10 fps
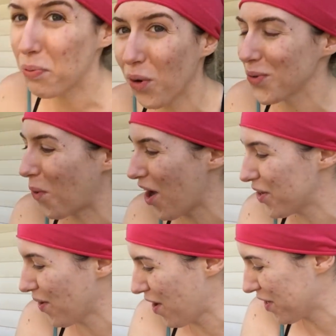I poured
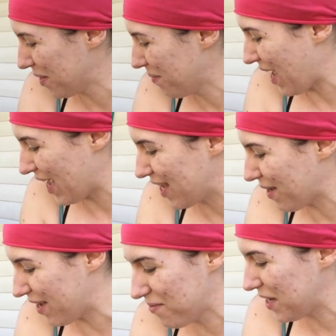water on him. I,
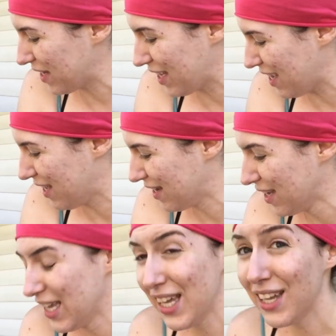I mean, again,
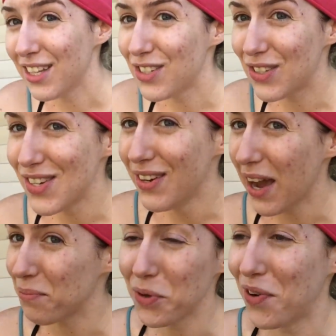
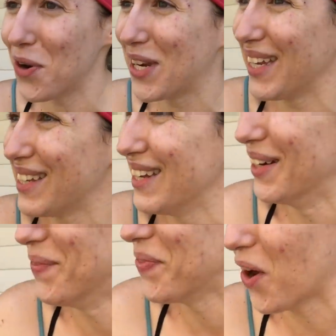not provoking
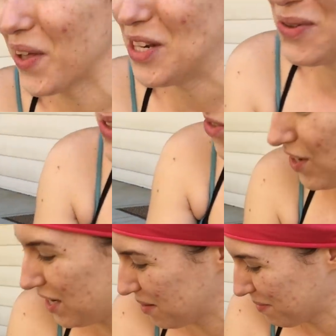him. All I do is
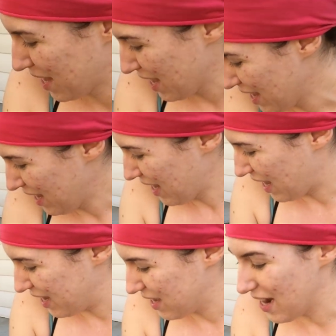feed him,
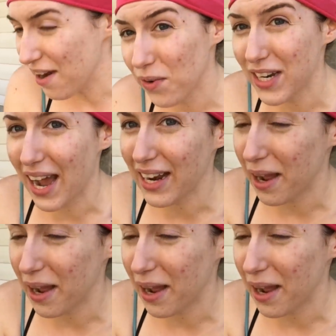and every night